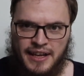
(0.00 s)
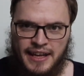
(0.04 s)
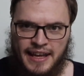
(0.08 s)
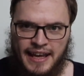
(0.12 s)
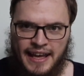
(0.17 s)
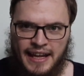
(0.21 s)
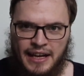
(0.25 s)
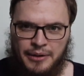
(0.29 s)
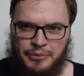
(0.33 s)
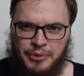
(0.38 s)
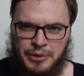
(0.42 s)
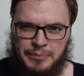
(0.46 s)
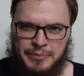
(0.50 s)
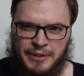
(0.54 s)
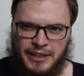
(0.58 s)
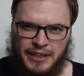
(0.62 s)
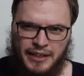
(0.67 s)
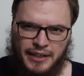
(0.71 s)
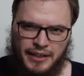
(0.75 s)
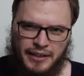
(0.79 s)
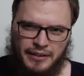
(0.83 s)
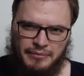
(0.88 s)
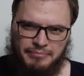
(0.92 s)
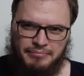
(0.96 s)
And it would
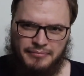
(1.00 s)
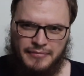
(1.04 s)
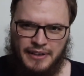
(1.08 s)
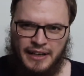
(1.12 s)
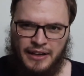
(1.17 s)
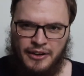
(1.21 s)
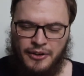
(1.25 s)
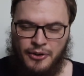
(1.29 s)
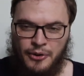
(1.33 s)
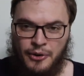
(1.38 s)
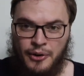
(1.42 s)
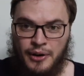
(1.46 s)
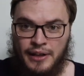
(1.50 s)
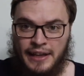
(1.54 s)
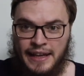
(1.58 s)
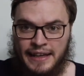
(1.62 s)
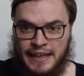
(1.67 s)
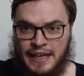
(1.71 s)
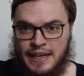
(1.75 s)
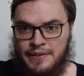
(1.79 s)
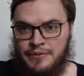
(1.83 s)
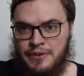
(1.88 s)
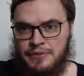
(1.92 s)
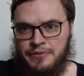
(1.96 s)
be, or
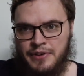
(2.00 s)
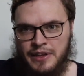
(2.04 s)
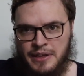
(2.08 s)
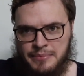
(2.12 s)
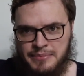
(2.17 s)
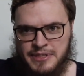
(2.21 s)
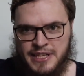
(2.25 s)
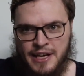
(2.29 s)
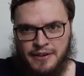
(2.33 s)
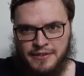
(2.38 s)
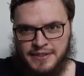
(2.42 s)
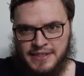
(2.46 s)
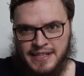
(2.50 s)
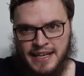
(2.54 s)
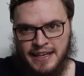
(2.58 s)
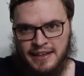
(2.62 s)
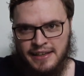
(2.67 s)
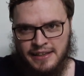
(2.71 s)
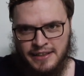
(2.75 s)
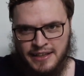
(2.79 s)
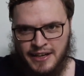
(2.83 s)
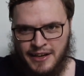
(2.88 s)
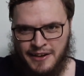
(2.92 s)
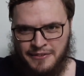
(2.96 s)
like even for themselves,
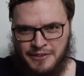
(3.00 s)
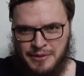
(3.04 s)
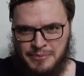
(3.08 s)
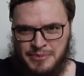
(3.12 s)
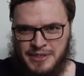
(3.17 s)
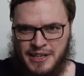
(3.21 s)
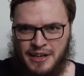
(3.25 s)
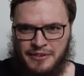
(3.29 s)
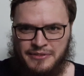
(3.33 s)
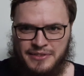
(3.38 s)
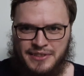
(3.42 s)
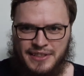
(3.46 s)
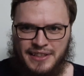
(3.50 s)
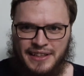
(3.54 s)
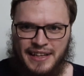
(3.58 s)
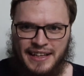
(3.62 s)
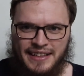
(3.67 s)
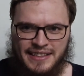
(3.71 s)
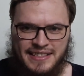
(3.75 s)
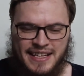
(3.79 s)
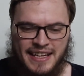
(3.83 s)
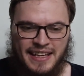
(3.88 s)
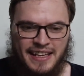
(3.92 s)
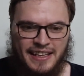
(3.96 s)
taking care of themselves and
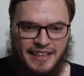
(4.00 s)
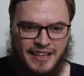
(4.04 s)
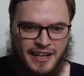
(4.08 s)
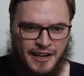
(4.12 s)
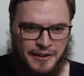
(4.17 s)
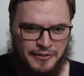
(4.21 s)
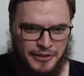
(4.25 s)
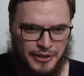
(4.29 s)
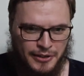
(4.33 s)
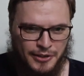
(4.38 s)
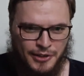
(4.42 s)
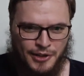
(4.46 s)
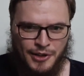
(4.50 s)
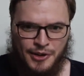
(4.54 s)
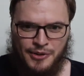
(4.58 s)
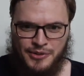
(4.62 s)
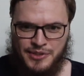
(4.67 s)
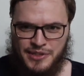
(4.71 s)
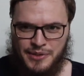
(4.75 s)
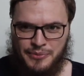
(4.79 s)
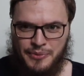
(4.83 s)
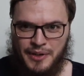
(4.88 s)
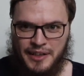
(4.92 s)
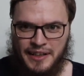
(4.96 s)
like taking care of their
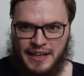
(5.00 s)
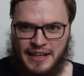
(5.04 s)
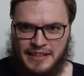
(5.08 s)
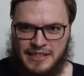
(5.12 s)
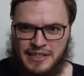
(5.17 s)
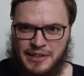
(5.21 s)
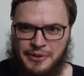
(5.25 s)
clothes and whatnot.